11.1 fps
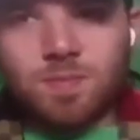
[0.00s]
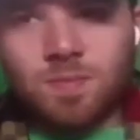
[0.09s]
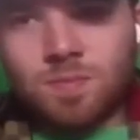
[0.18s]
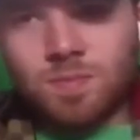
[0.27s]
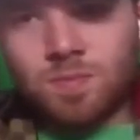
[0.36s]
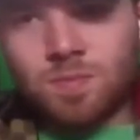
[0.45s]

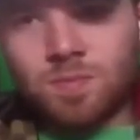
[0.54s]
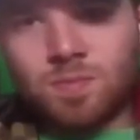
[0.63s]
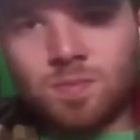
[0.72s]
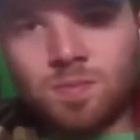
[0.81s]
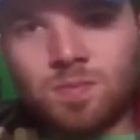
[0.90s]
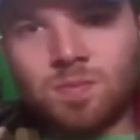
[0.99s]

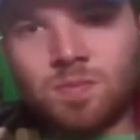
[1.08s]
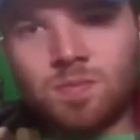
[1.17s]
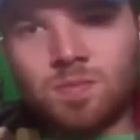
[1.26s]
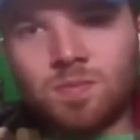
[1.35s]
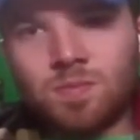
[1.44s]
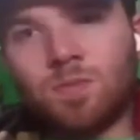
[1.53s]

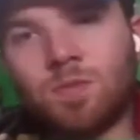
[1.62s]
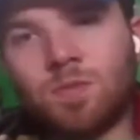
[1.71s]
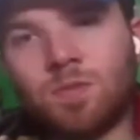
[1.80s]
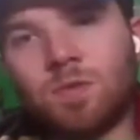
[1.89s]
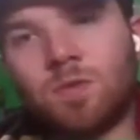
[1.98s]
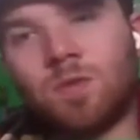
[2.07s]

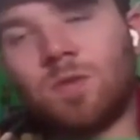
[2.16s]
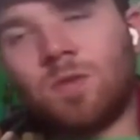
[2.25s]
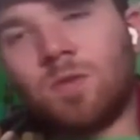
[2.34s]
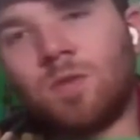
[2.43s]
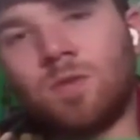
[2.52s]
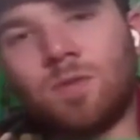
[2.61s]

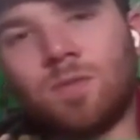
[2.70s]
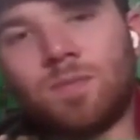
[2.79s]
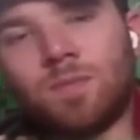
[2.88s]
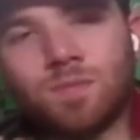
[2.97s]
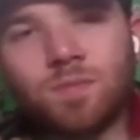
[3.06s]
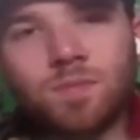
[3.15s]

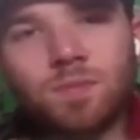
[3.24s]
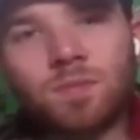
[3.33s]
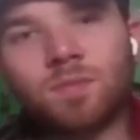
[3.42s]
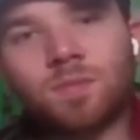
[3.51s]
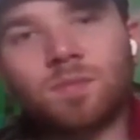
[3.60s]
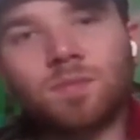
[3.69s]

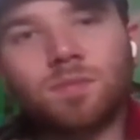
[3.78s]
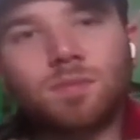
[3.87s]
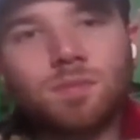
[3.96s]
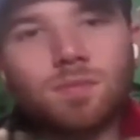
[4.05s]
No words are spoken by the person on screen.